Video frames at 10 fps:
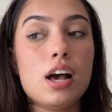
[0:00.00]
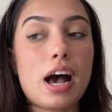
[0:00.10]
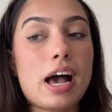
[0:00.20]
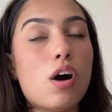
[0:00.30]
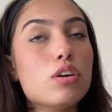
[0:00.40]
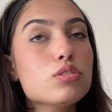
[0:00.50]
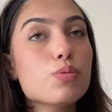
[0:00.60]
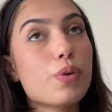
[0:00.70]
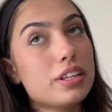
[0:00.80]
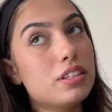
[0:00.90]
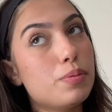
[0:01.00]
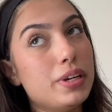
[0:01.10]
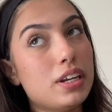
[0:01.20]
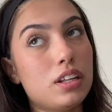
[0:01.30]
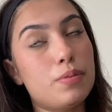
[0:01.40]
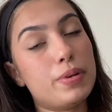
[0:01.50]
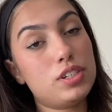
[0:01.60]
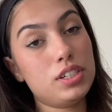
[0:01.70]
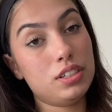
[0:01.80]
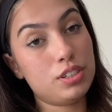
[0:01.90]
I also wanted to be an
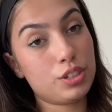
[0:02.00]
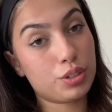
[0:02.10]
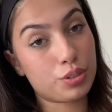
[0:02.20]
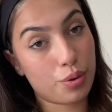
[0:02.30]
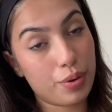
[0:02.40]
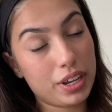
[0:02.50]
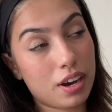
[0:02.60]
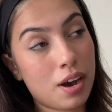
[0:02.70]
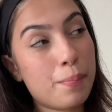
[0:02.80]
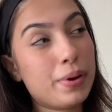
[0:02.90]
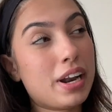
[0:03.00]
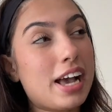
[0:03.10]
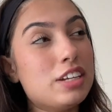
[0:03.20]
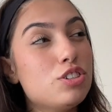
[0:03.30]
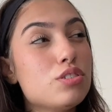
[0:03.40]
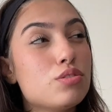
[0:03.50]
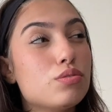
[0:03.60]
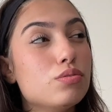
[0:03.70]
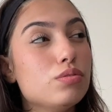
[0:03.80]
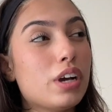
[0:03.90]
elementary teacher growing up, but I just
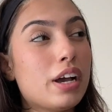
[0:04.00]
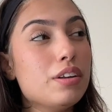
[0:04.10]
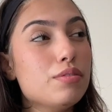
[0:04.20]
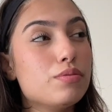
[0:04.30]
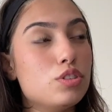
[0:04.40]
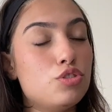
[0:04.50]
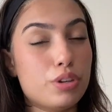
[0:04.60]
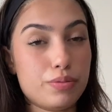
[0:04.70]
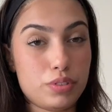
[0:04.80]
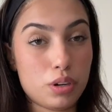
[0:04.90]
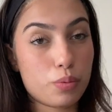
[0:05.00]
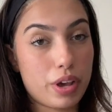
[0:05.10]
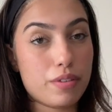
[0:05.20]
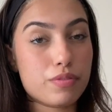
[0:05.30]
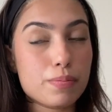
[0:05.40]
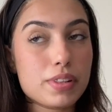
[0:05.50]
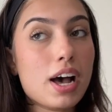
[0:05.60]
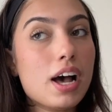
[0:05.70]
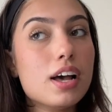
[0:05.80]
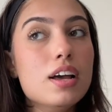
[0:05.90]
kind of drifted away from that.